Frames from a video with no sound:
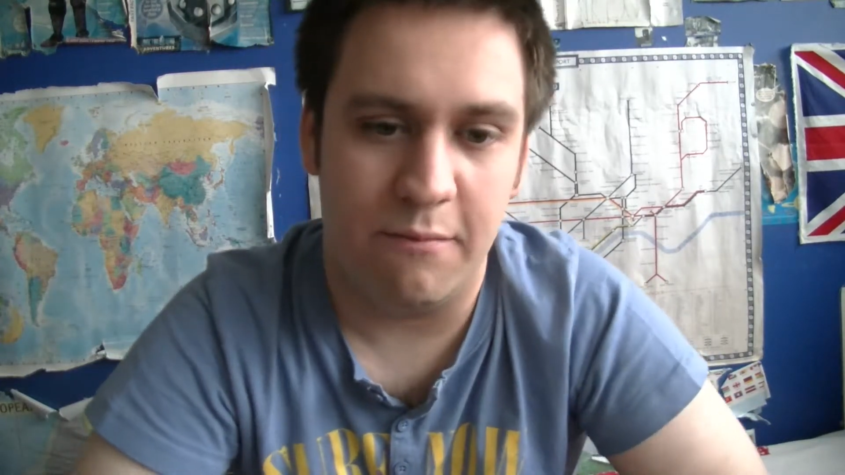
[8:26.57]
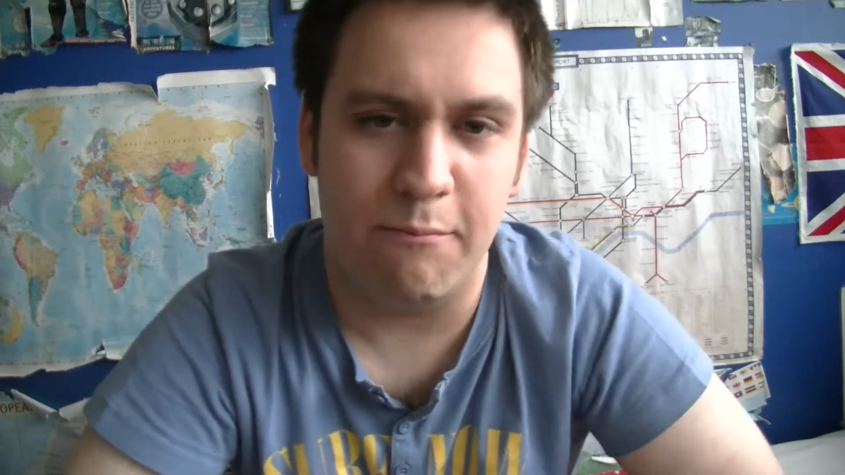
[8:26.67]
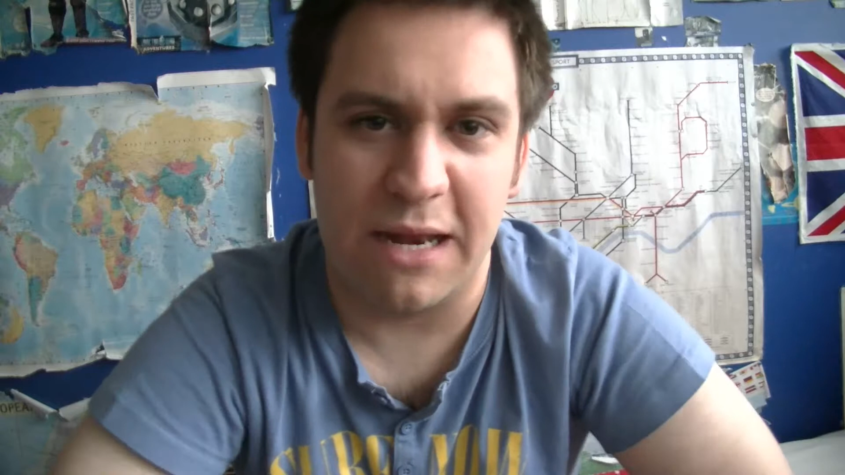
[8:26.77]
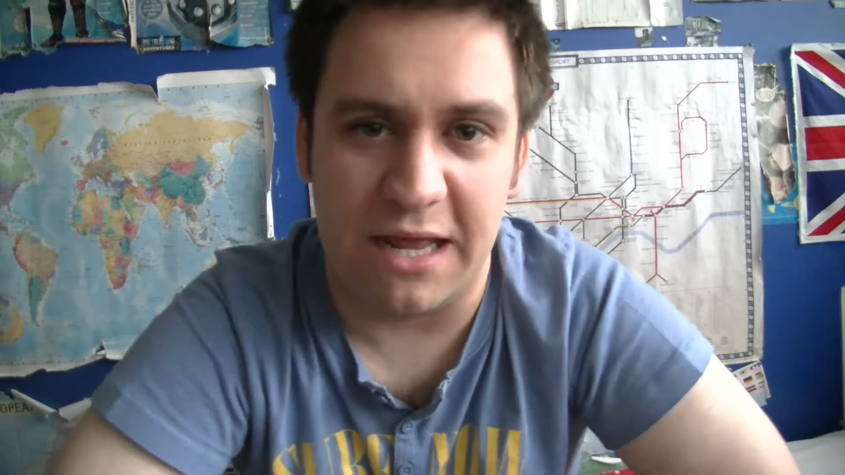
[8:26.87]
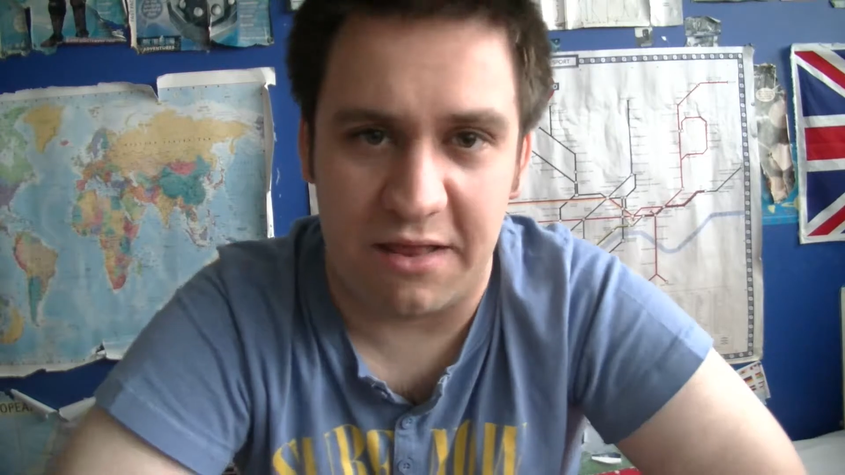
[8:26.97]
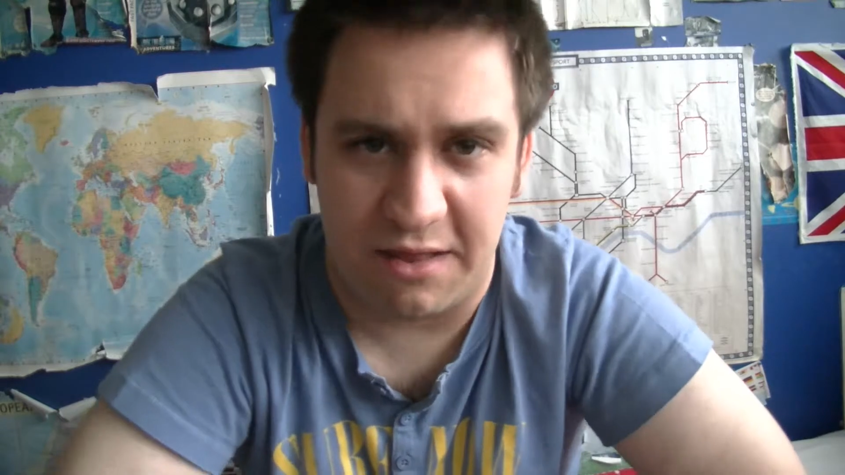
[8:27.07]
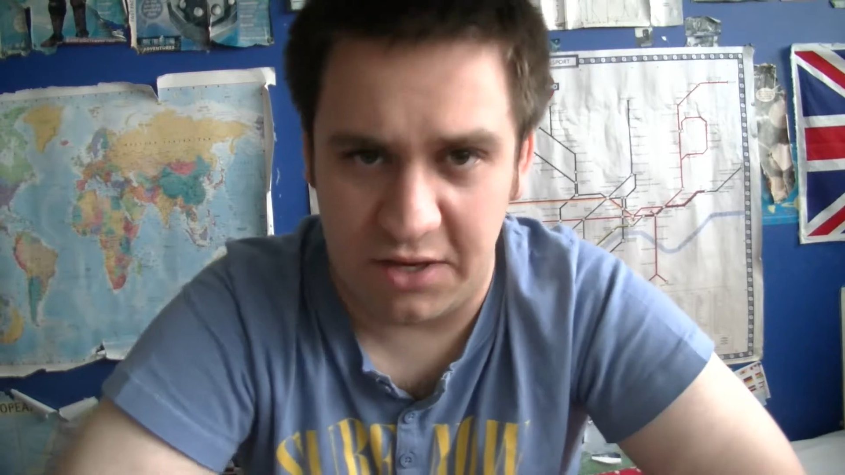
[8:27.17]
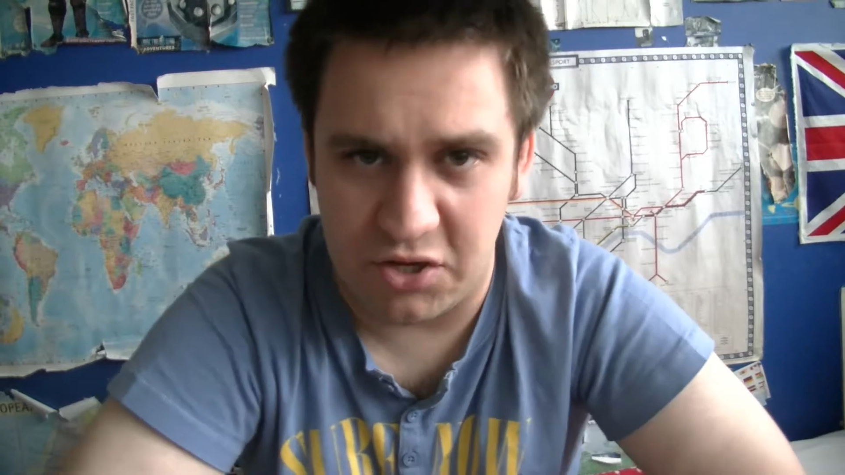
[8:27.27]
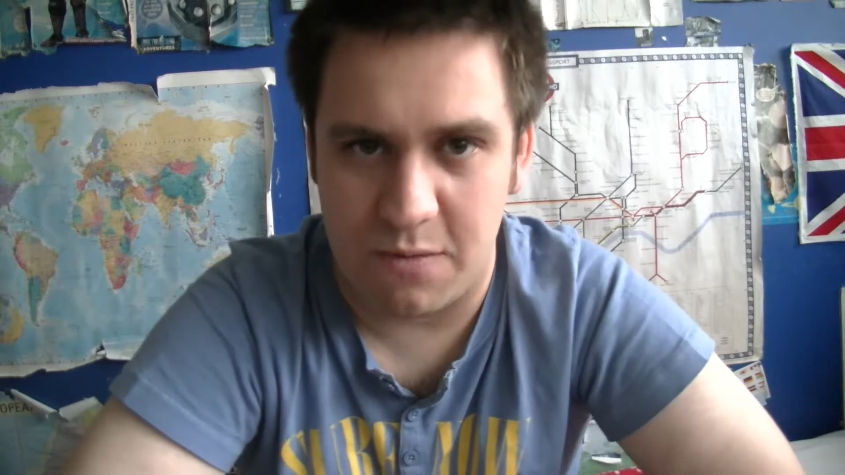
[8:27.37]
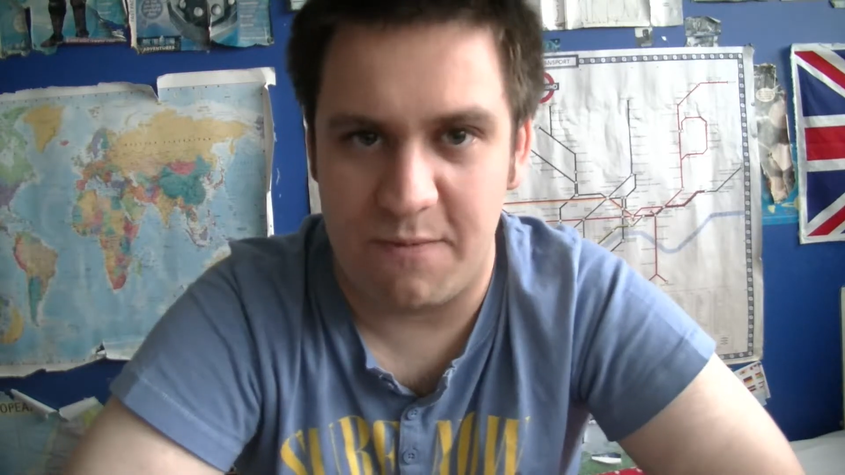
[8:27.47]
mini
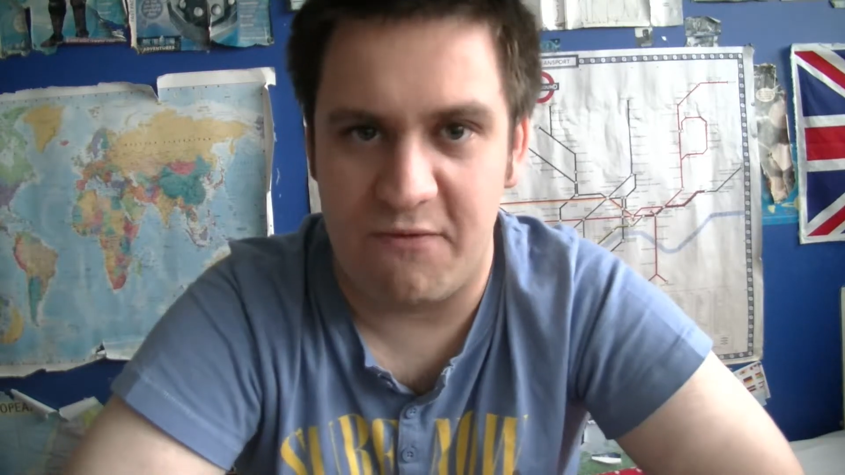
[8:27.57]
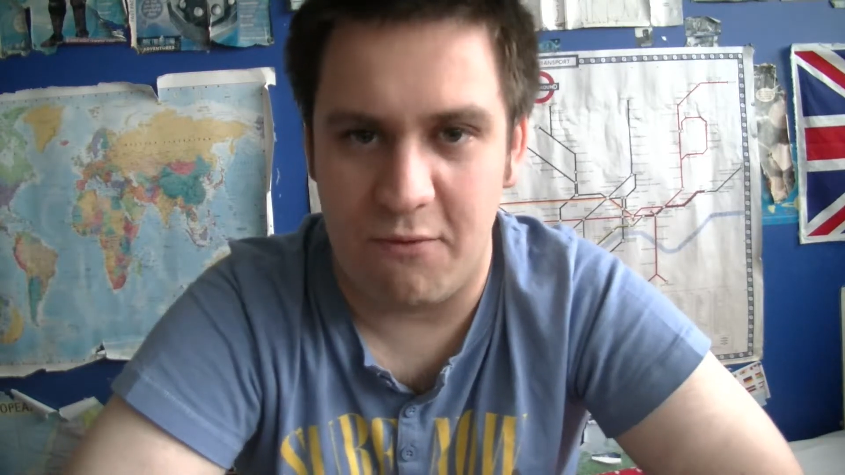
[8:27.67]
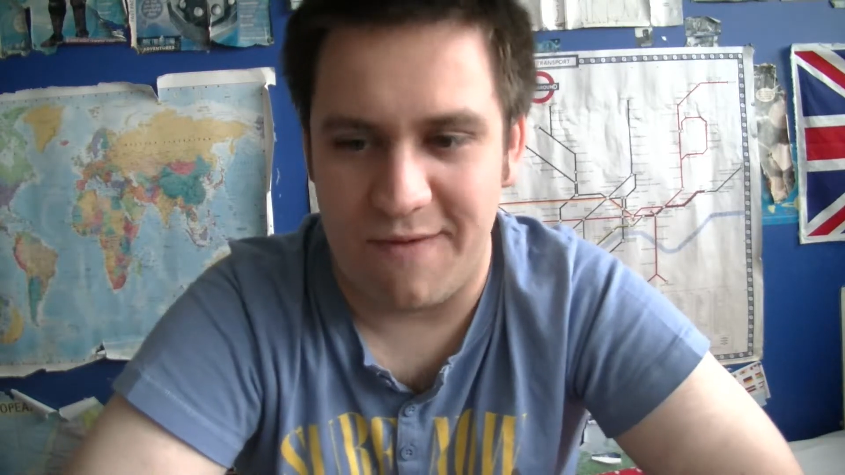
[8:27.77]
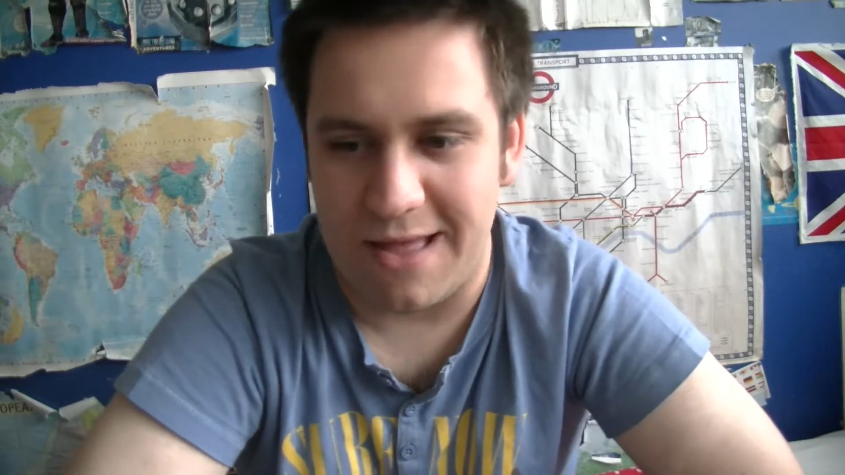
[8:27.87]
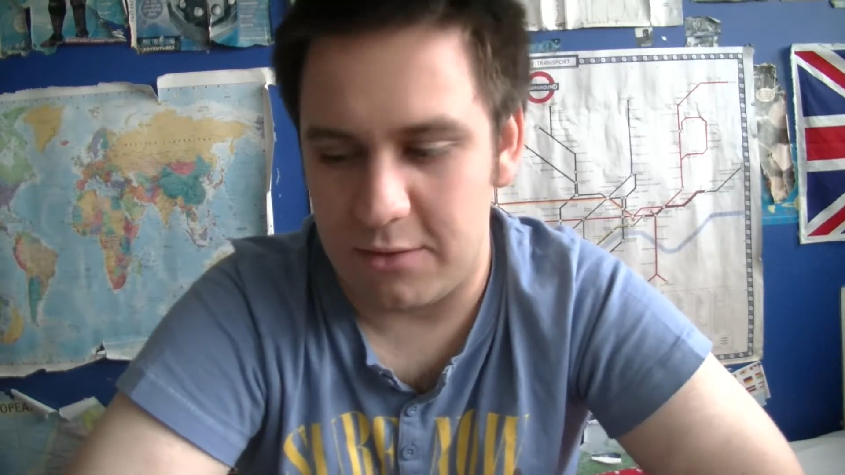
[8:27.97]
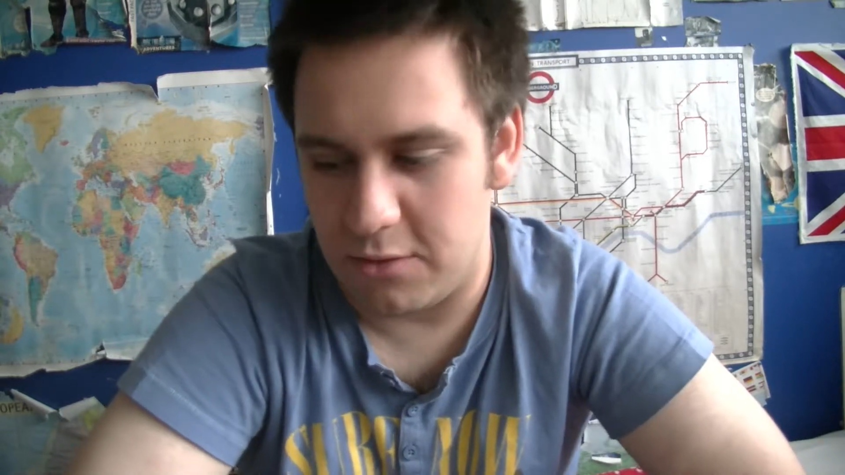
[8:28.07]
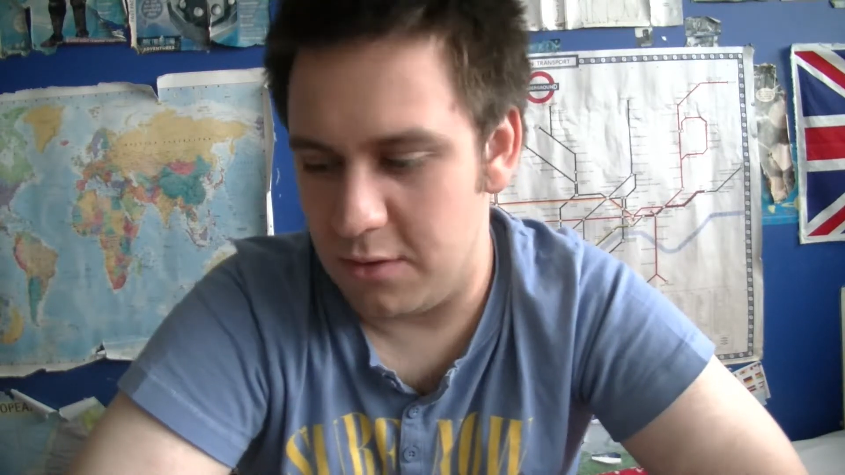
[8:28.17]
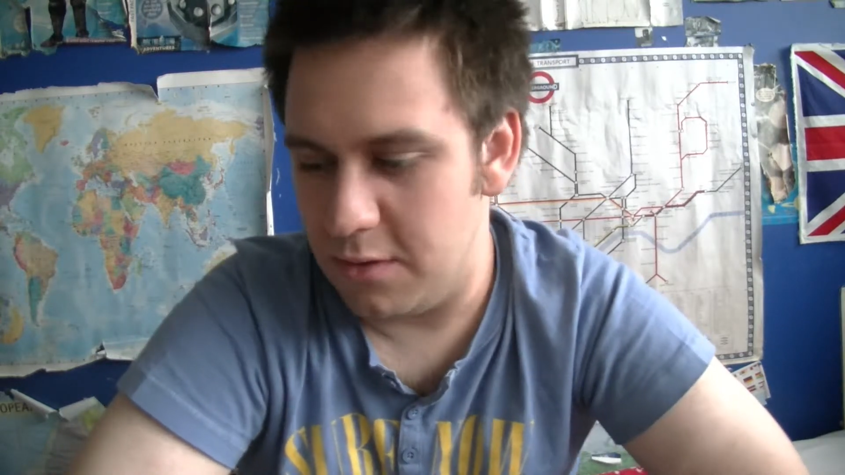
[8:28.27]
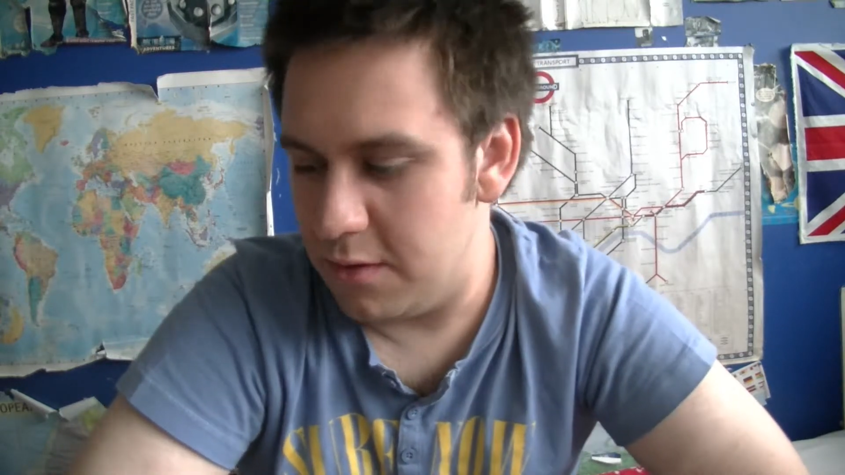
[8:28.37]
scene just before that.